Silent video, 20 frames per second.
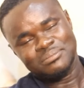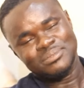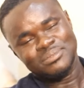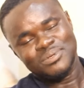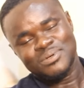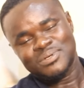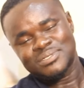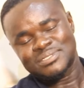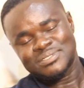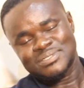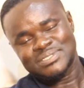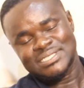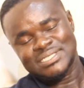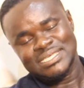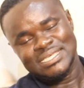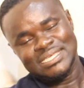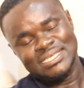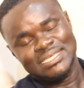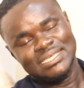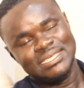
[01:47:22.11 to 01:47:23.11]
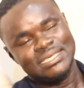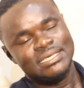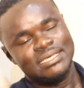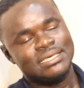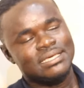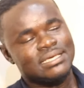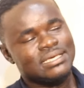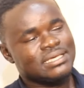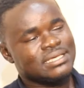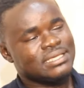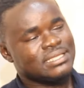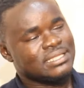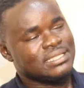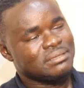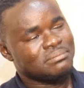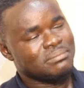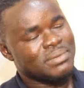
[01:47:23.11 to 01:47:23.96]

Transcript: Because you see, the